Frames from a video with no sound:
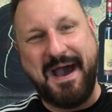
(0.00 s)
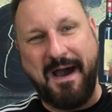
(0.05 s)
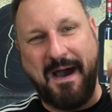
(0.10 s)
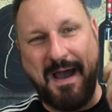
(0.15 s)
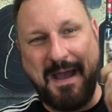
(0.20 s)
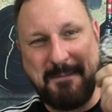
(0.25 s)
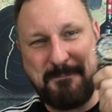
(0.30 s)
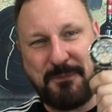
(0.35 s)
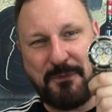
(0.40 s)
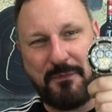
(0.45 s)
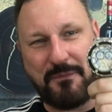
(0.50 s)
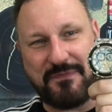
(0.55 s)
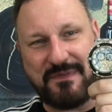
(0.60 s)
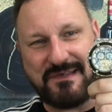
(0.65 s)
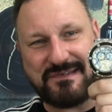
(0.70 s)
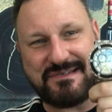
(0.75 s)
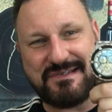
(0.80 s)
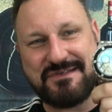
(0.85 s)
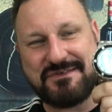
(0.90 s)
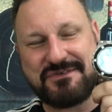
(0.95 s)
I bought
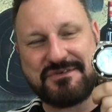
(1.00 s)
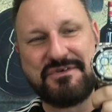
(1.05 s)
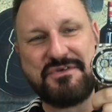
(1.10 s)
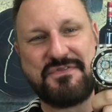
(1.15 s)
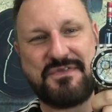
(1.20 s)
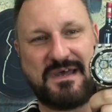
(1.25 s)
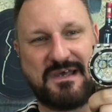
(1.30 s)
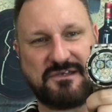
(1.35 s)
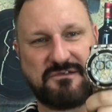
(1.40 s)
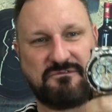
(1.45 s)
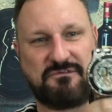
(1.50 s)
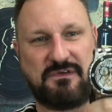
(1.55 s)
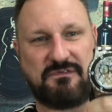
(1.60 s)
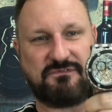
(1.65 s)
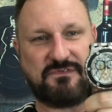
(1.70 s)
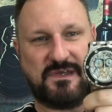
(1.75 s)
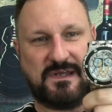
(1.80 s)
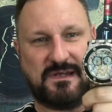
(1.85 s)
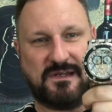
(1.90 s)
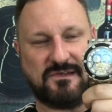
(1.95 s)
this in
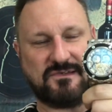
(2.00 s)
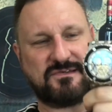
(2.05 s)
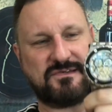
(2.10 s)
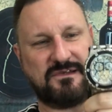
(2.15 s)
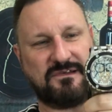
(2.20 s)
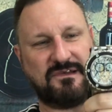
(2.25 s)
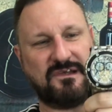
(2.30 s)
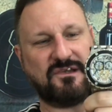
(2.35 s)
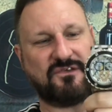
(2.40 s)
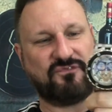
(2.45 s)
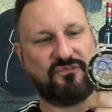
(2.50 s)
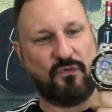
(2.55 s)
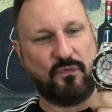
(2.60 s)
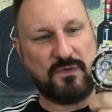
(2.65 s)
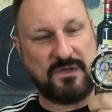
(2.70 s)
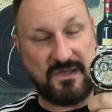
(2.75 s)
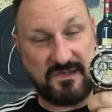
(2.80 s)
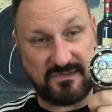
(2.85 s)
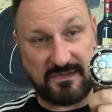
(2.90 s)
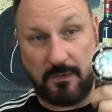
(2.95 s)
2015. It's
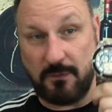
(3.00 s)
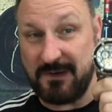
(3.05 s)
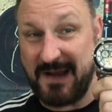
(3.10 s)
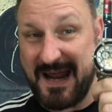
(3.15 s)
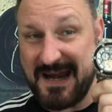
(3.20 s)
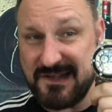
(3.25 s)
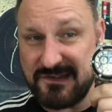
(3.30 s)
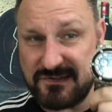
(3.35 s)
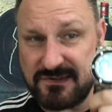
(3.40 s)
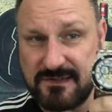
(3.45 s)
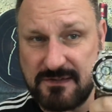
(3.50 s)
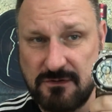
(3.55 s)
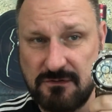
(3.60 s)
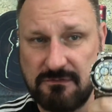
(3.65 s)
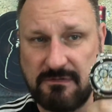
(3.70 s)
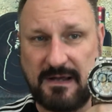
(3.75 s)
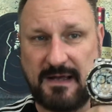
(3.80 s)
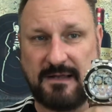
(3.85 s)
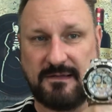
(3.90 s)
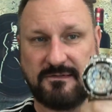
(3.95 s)
4 years old and it still
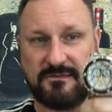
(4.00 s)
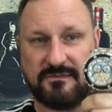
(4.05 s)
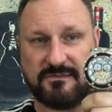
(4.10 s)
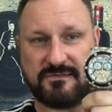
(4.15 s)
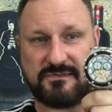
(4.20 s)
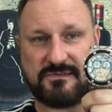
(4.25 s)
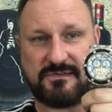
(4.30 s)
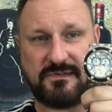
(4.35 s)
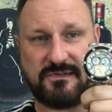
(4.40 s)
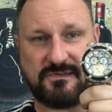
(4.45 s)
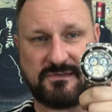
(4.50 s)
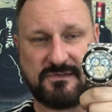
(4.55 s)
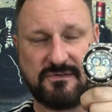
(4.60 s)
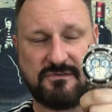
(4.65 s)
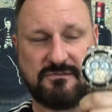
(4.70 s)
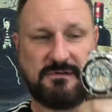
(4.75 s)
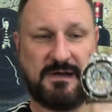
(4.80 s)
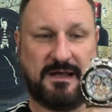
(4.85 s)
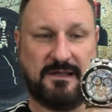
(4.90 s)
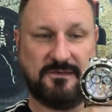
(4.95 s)
runs. It
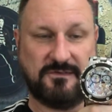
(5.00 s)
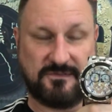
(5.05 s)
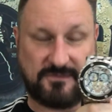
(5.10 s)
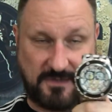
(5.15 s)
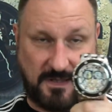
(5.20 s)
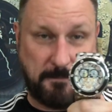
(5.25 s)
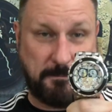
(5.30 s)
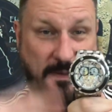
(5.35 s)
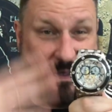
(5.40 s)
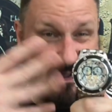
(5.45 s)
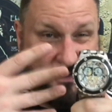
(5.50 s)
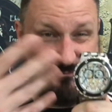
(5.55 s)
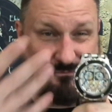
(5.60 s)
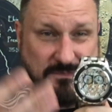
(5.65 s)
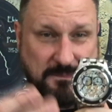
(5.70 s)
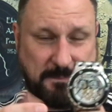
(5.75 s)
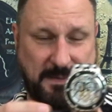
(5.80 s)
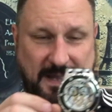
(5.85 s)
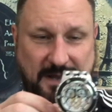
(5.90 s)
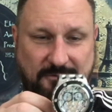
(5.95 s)
still runs apart
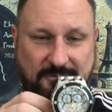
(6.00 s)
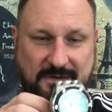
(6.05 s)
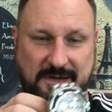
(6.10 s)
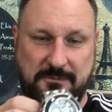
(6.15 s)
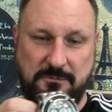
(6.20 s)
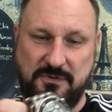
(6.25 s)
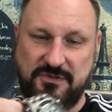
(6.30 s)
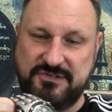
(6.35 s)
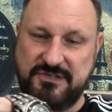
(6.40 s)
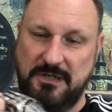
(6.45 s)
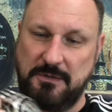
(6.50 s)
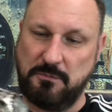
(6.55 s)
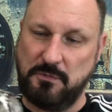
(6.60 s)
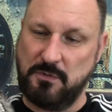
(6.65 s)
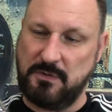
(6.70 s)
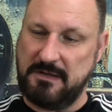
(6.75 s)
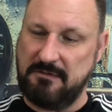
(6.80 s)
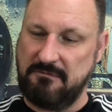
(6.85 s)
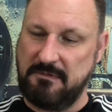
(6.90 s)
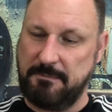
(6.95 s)
from the battery, which I will
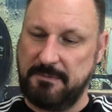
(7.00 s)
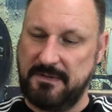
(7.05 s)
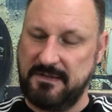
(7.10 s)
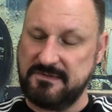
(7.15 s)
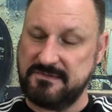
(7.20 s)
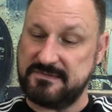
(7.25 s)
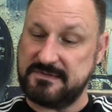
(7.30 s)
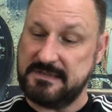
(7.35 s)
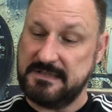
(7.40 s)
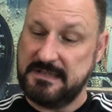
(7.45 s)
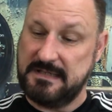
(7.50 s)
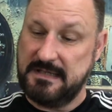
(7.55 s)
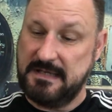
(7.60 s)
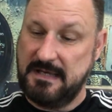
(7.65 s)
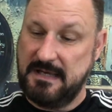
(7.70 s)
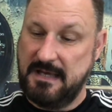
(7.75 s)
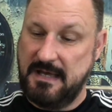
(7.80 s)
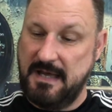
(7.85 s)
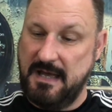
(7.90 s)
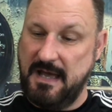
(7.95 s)
get replaced.
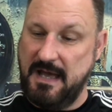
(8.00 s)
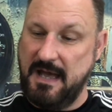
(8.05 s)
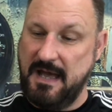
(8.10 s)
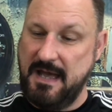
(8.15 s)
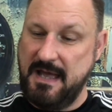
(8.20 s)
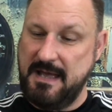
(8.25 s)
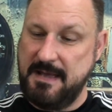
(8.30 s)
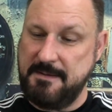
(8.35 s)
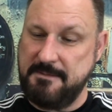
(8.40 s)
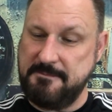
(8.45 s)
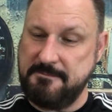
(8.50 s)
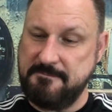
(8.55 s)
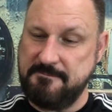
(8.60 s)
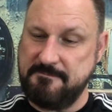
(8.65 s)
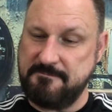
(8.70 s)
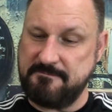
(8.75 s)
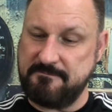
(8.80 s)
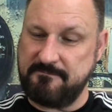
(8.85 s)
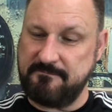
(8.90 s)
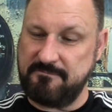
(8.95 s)

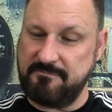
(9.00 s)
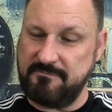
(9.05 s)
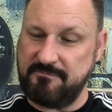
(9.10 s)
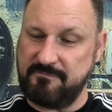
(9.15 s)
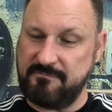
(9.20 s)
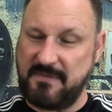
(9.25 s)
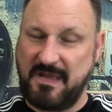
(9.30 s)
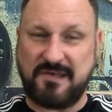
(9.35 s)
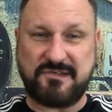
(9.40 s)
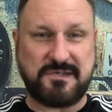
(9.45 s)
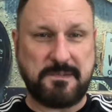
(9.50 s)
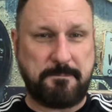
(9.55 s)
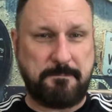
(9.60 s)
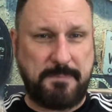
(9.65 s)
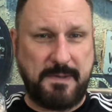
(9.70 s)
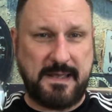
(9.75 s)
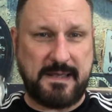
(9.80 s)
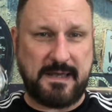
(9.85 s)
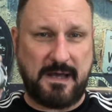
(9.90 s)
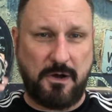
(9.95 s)
It's a
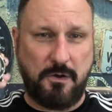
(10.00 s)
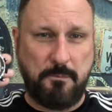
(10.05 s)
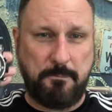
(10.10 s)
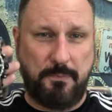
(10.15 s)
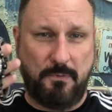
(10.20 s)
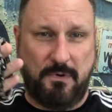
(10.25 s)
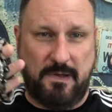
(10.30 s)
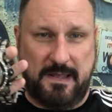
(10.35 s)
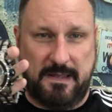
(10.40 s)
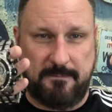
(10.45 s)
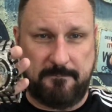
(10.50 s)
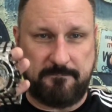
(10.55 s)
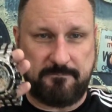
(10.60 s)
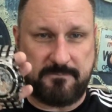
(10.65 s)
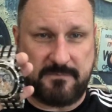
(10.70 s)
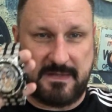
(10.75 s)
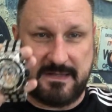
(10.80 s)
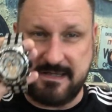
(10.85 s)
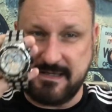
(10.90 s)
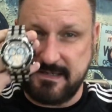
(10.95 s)
big old boy.
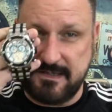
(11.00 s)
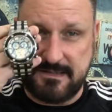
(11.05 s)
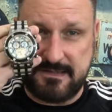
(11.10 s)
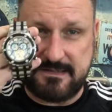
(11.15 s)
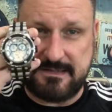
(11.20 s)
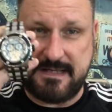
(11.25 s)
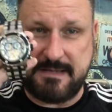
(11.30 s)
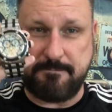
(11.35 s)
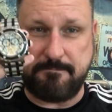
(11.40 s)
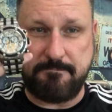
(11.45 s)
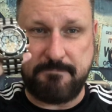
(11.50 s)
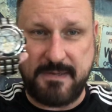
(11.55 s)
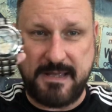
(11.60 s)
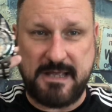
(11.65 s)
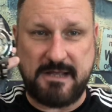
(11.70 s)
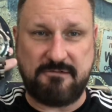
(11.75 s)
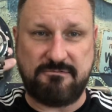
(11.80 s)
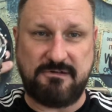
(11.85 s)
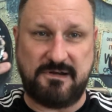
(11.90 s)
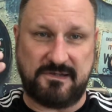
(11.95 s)
You're gonna need
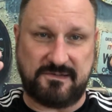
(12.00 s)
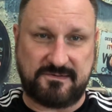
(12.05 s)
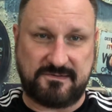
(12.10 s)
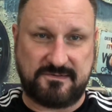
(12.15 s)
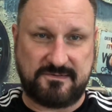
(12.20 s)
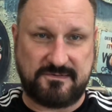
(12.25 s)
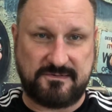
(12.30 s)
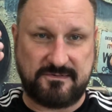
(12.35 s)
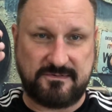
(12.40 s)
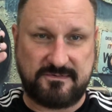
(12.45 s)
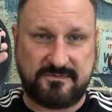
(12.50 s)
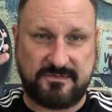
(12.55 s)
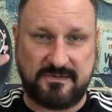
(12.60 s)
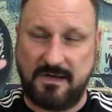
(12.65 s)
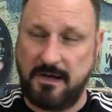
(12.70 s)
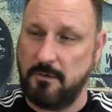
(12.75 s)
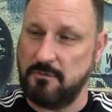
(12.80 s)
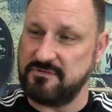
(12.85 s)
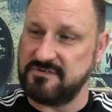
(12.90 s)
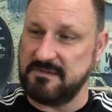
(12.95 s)
big wrists to
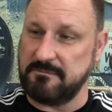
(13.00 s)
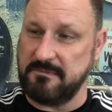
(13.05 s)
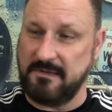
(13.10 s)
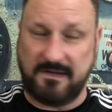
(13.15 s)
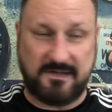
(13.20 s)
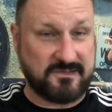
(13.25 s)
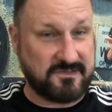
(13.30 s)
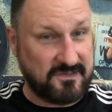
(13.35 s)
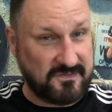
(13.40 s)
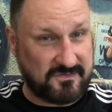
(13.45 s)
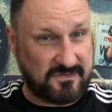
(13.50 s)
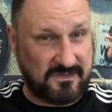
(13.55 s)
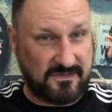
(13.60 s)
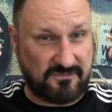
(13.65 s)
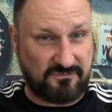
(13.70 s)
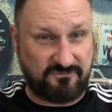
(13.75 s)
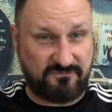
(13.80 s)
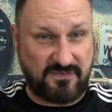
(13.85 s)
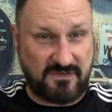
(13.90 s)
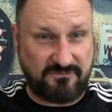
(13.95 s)
hold something like this.
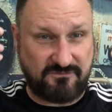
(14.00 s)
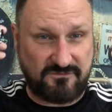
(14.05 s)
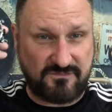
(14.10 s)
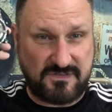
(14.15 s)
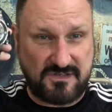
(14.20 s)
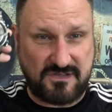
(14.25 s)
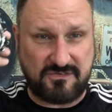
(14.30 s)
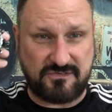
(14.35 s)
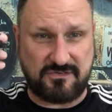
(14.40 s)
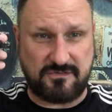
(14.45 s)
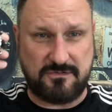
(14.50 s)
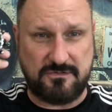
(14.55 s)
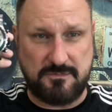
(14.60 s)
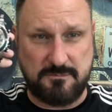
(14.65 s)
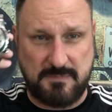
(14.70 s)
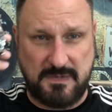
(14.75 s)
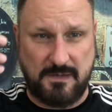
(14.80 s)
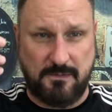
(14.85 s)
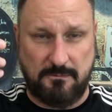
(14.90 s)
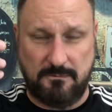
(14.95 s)
It's 52
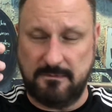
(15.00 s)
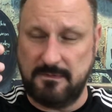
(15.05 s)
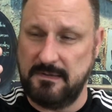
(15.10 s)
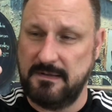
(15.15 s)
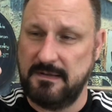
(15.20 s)
mil.